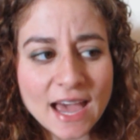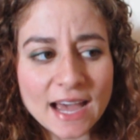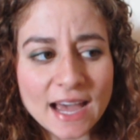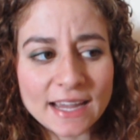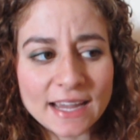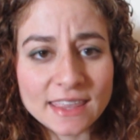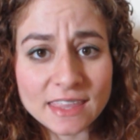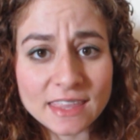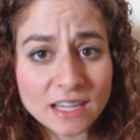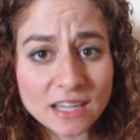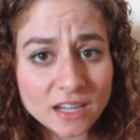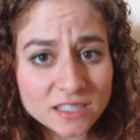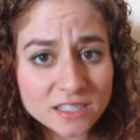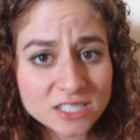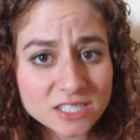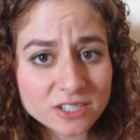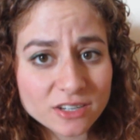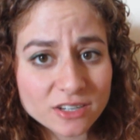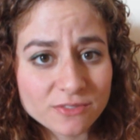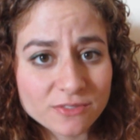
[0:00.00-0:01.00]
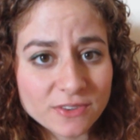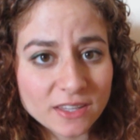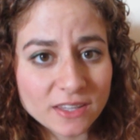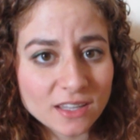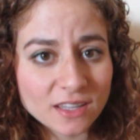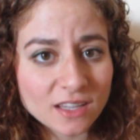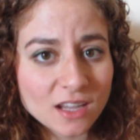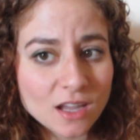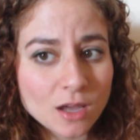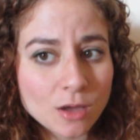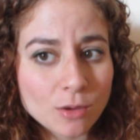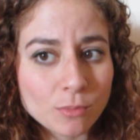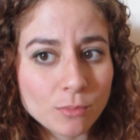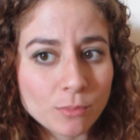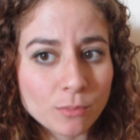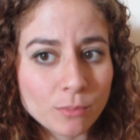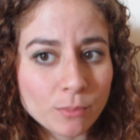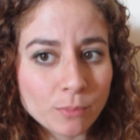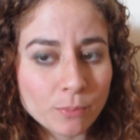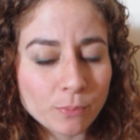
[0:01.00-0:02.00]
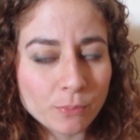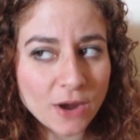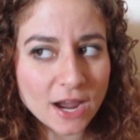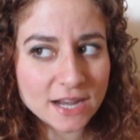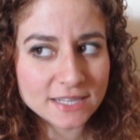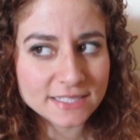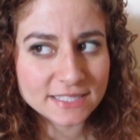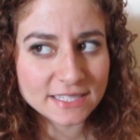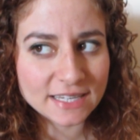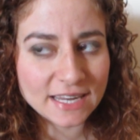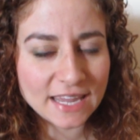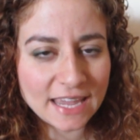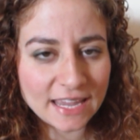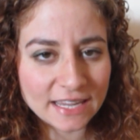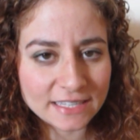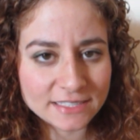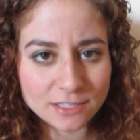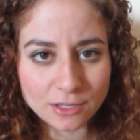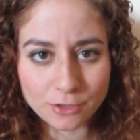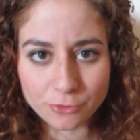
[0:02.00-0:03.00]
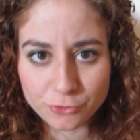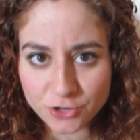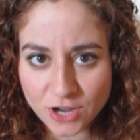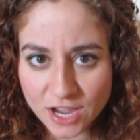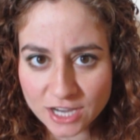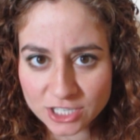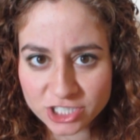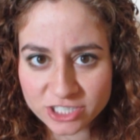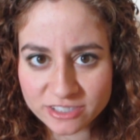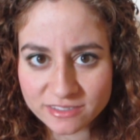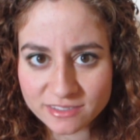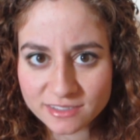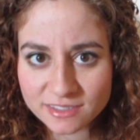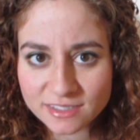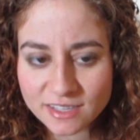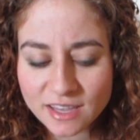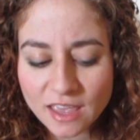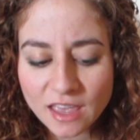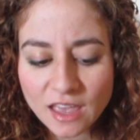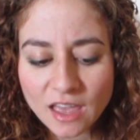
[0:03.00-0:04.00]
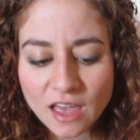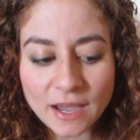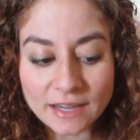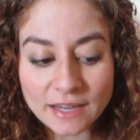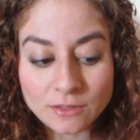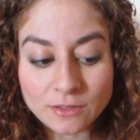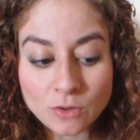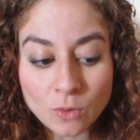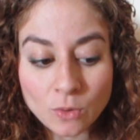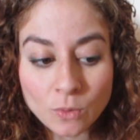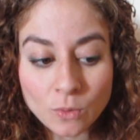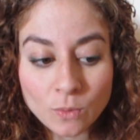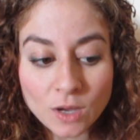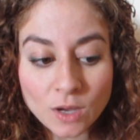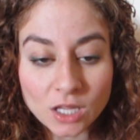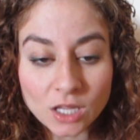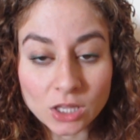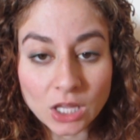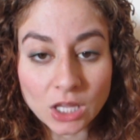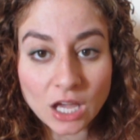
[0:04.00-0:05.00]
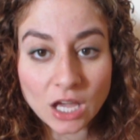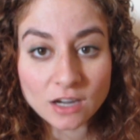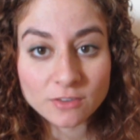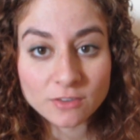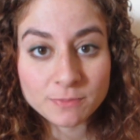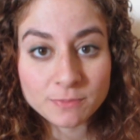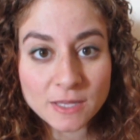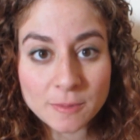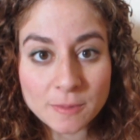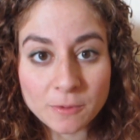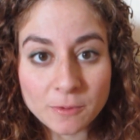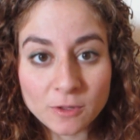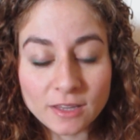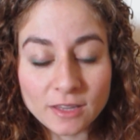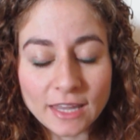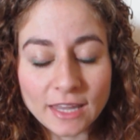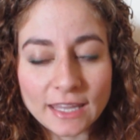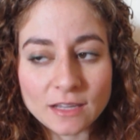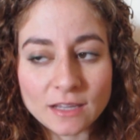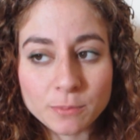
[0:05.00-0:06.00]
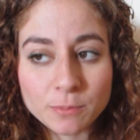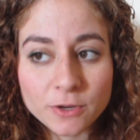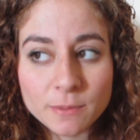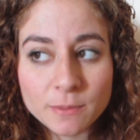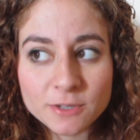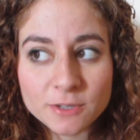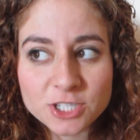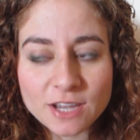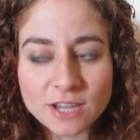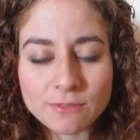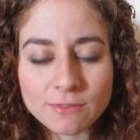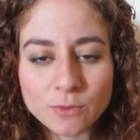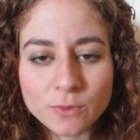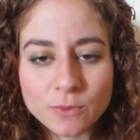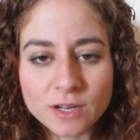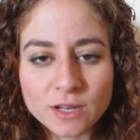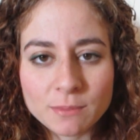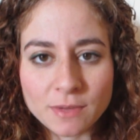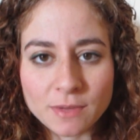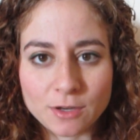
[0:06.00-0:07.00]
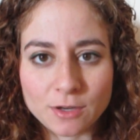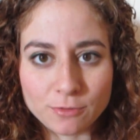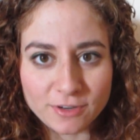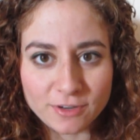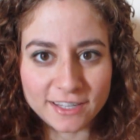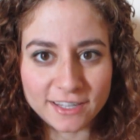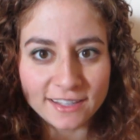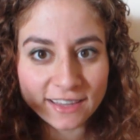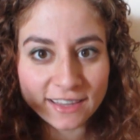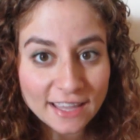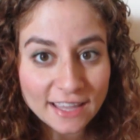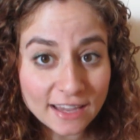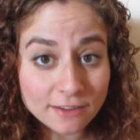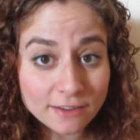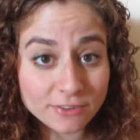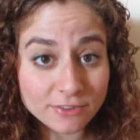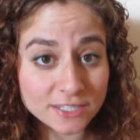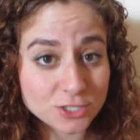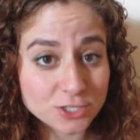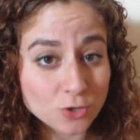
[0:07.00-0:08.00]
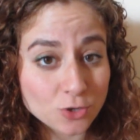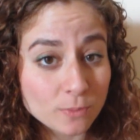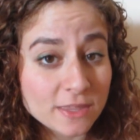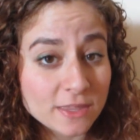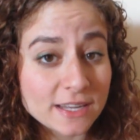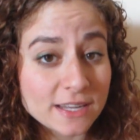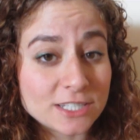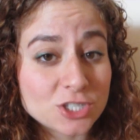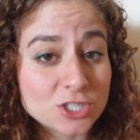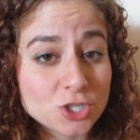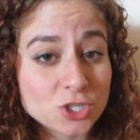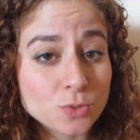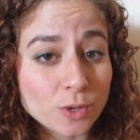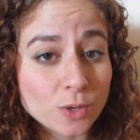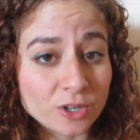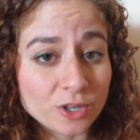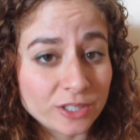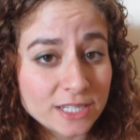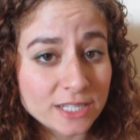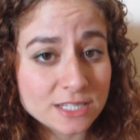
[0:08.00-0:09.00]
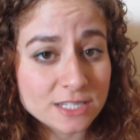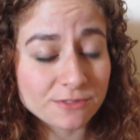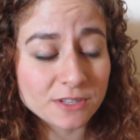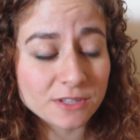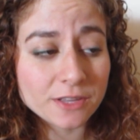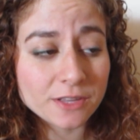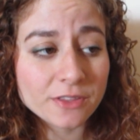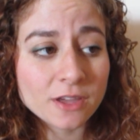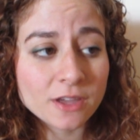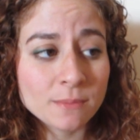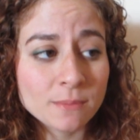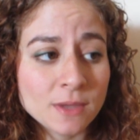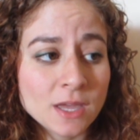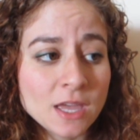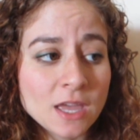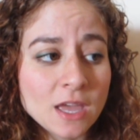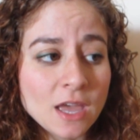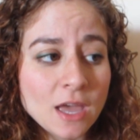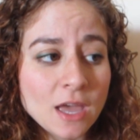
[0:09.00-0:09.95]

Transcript: I think I started feeling Braxton Hicks contractions. I know a lot of people, like pretty much everyone in my real life, has told me that it's too early to feel them,